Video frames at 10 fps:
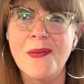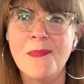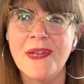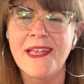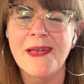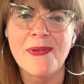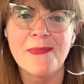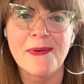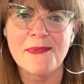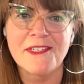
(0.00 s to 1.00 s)
but I kept my
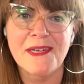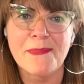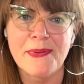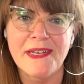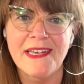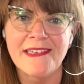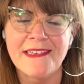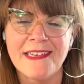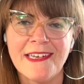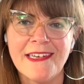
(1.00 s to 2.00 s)
membership and
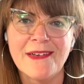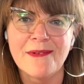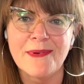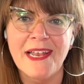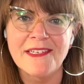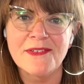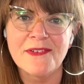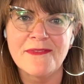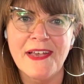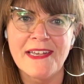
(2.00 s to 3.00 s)
I went out
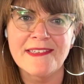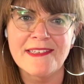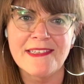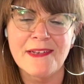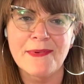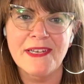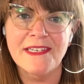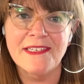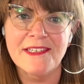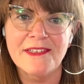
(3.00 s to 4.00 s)
to events and then I went
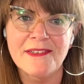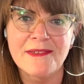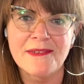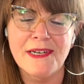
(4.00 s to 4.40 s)
into,